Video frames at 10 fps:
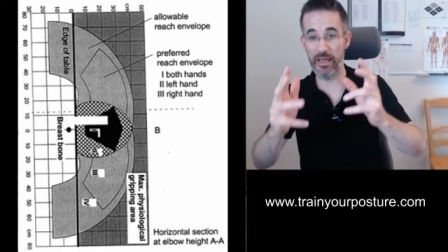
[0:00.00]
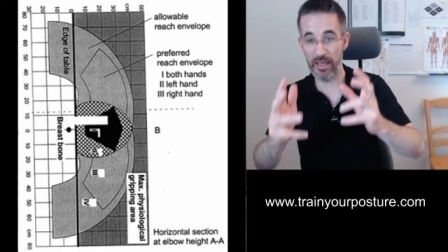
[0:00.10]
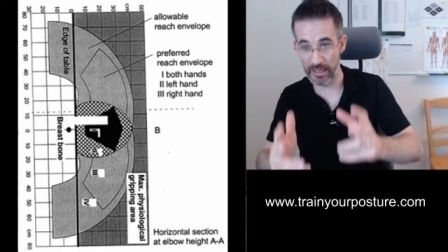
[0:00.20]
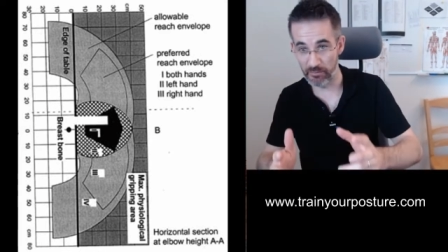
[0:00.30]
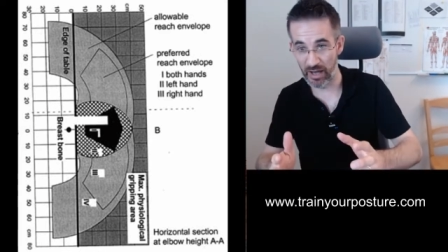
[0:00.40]

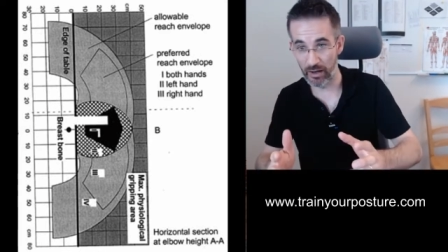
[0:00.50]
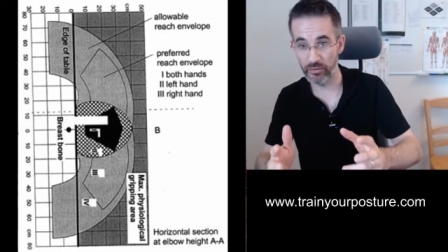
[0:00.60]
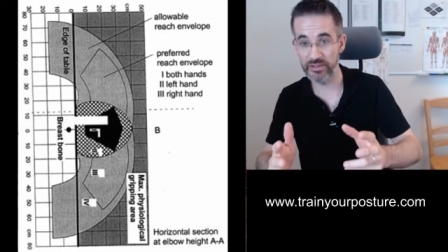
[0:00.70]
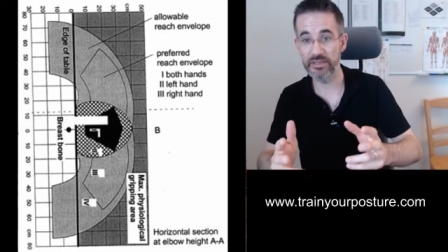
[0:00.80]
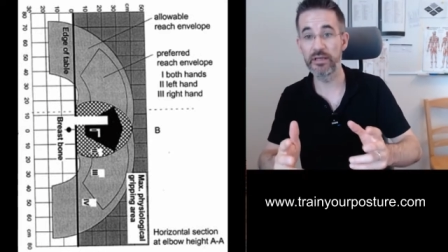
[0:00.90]
a
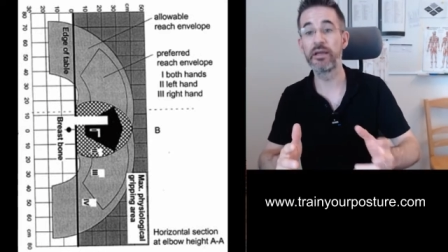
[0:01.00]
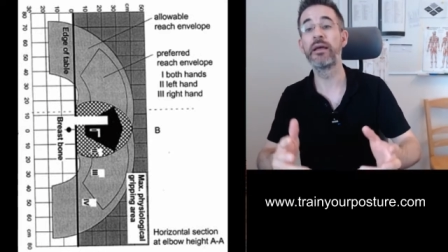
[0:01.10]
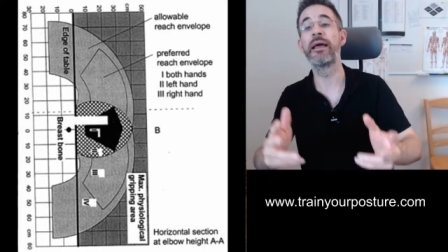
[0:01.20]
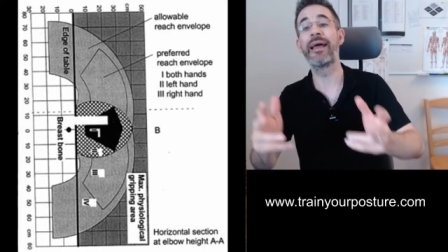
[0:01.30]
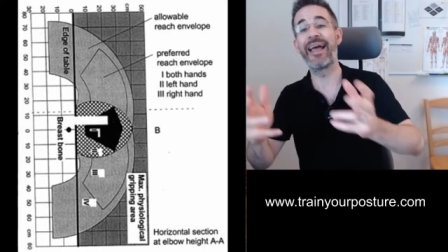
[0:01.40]
mouse,
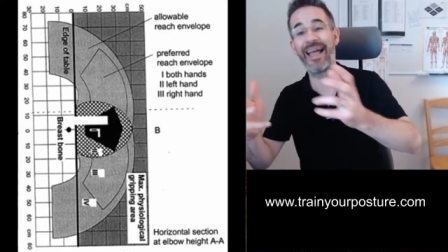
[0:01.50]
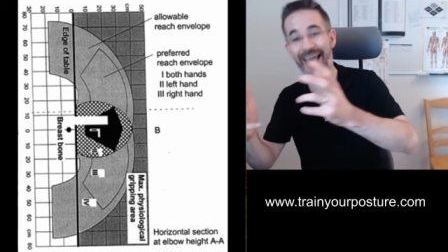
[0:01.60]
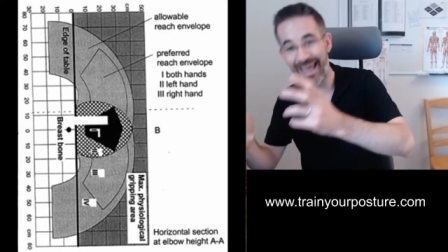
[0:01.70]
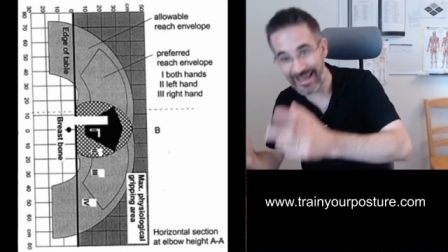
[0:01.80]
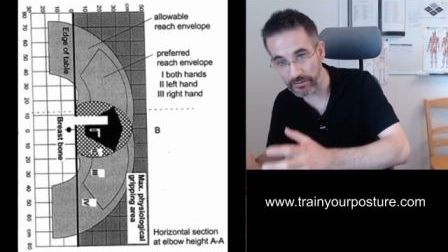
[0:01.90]

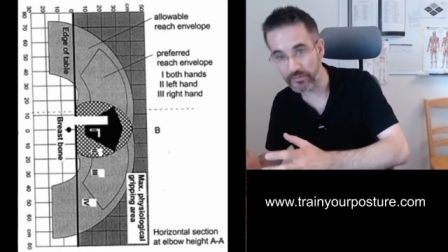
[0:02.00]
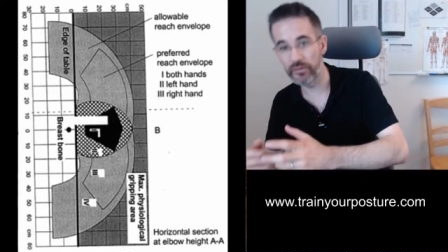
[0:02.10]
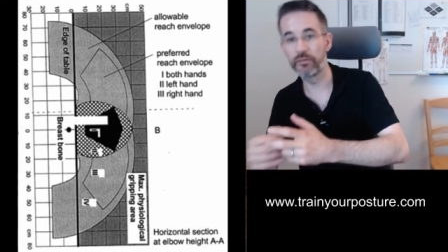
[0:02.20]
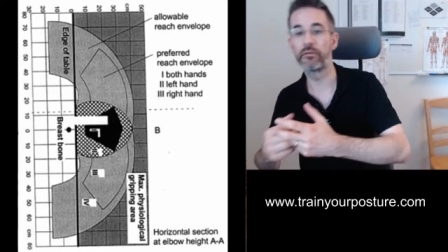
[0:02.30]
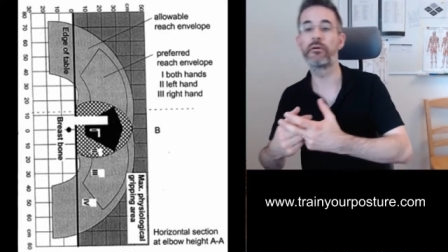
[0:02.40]
and
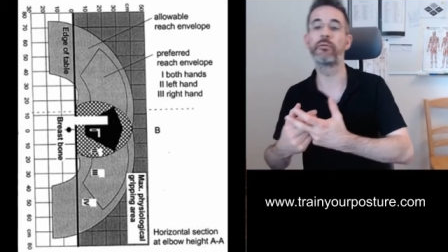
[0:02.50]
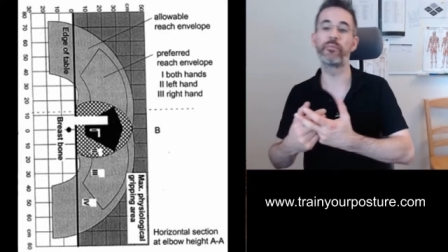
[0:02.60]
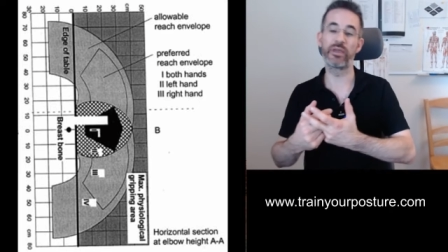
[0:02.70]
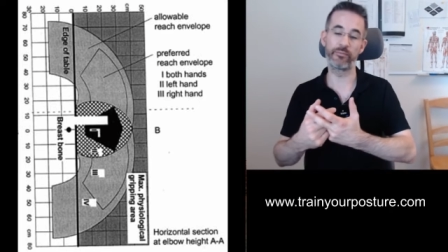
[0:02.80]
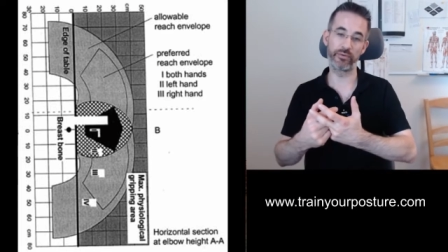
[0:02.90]
a
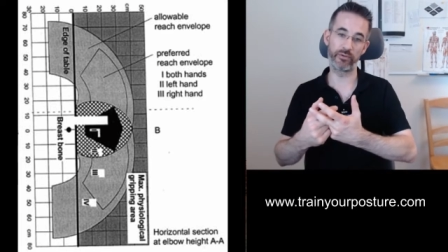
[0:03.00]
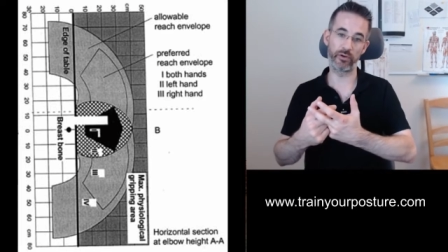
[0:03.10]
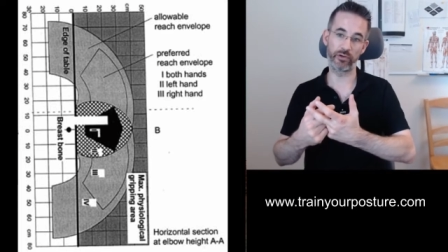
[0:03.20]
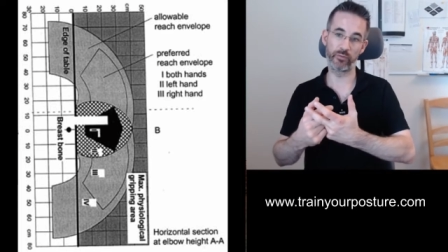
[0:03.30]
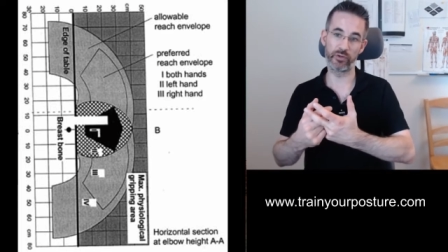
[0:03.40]
paper
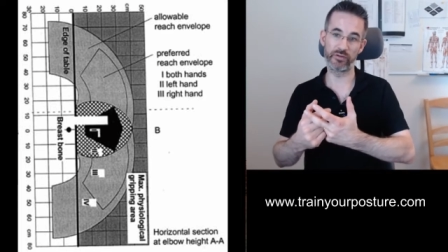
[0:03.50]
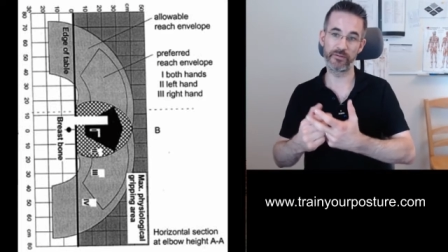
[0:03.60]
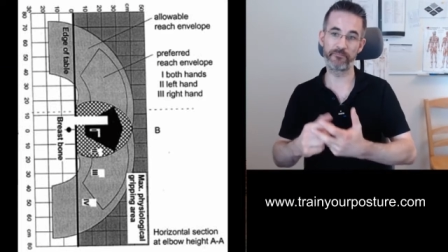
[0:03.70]
document.